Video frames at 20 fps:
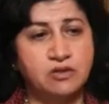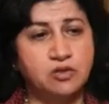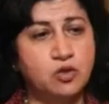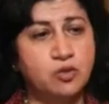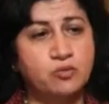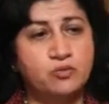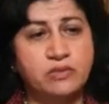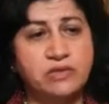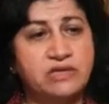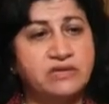
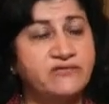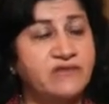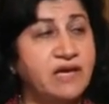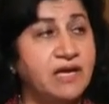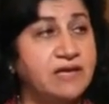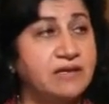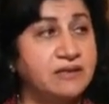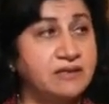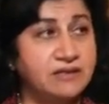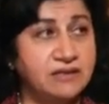don't believe
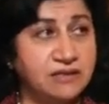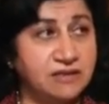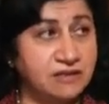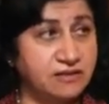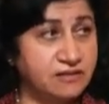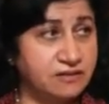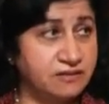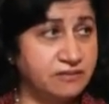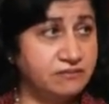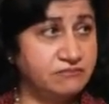
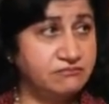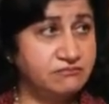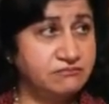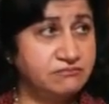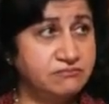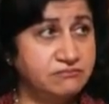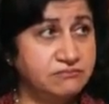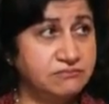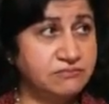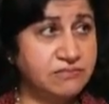anything.
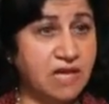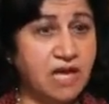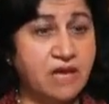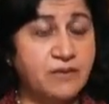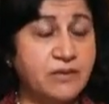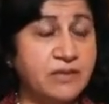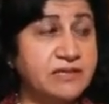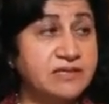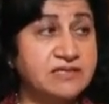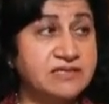
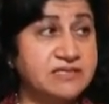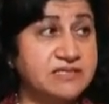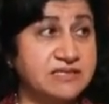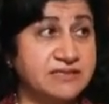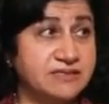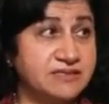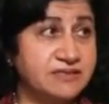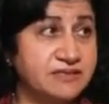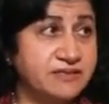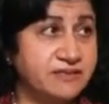I'm
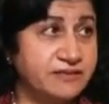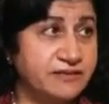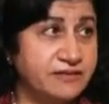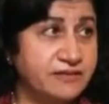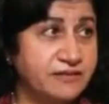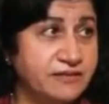innocent.